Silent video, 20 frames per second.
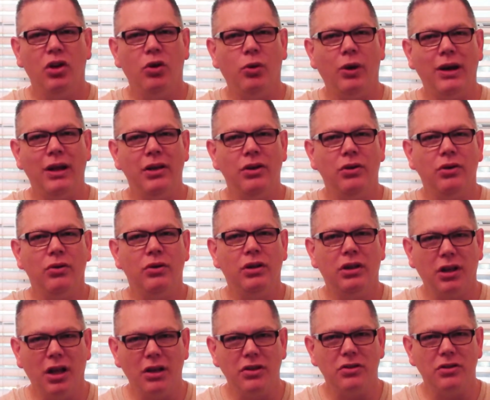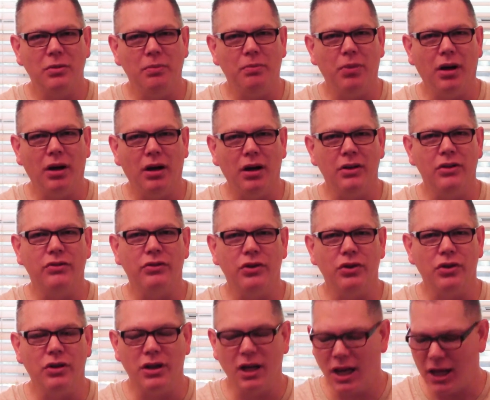creating your own custom pawns for
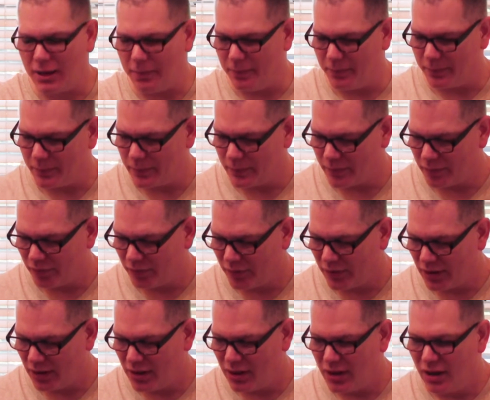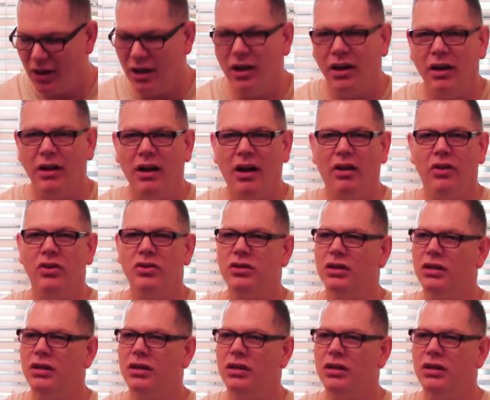your game. Now there's